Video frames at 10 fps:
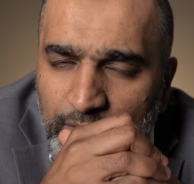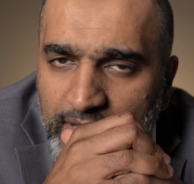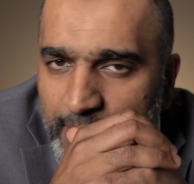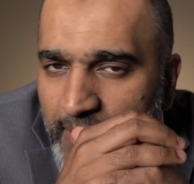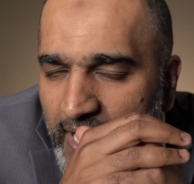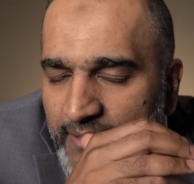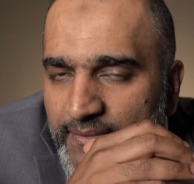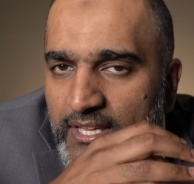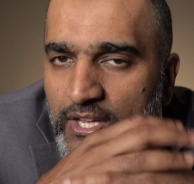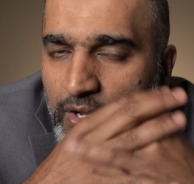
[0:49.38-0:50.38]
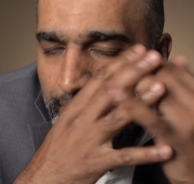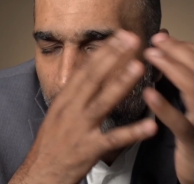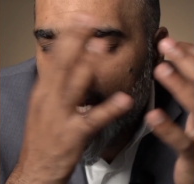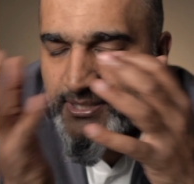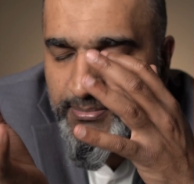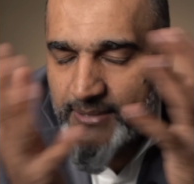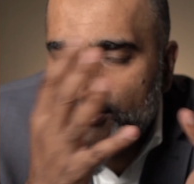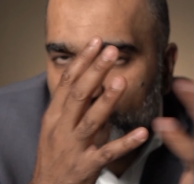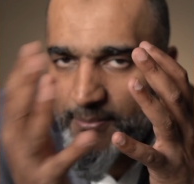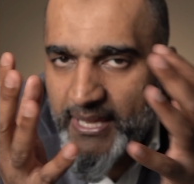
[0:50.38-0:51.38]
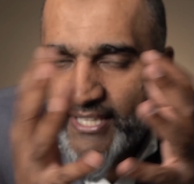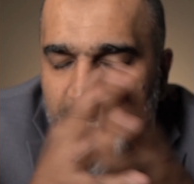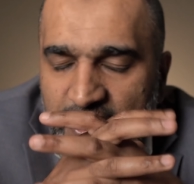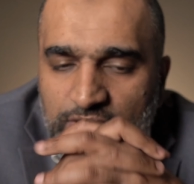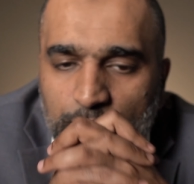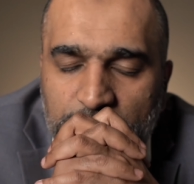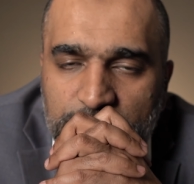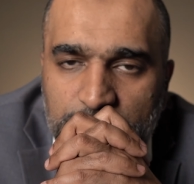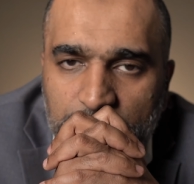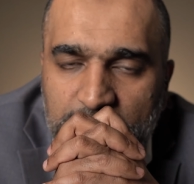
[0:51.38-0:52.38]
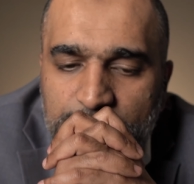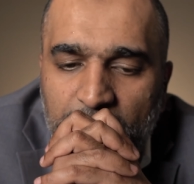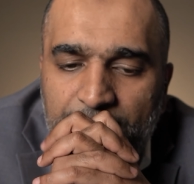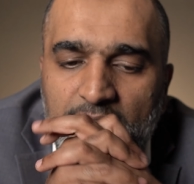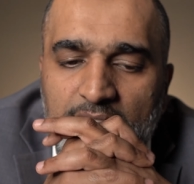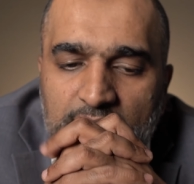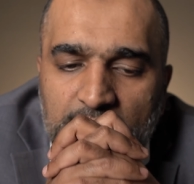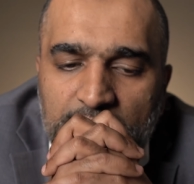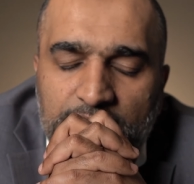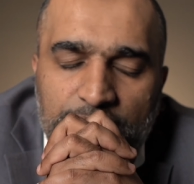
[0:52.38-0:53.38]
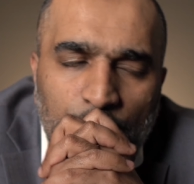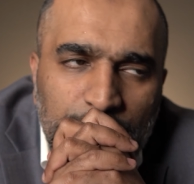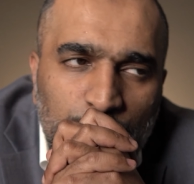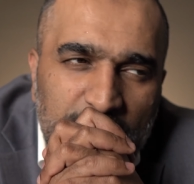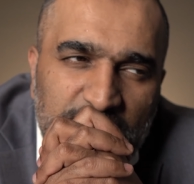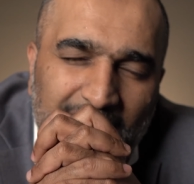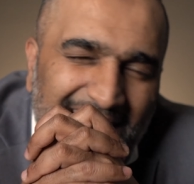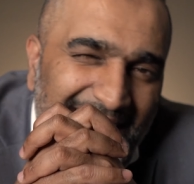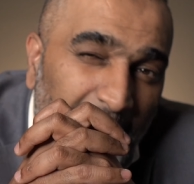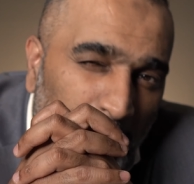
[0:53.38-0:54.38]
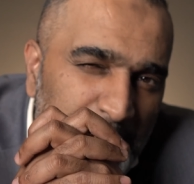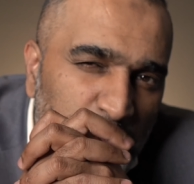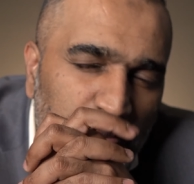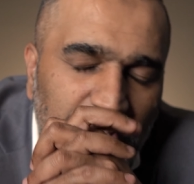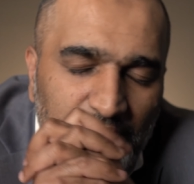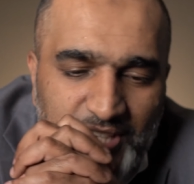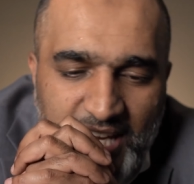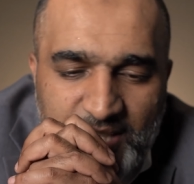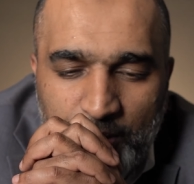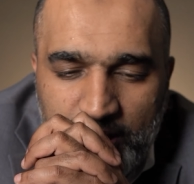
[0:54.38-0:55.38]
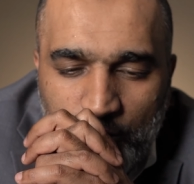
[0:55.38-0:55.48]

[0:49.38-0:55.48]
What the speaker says: no doubt about it, there are some things that can make connections with the students. But the fourth question that kind of helps you really understand is burning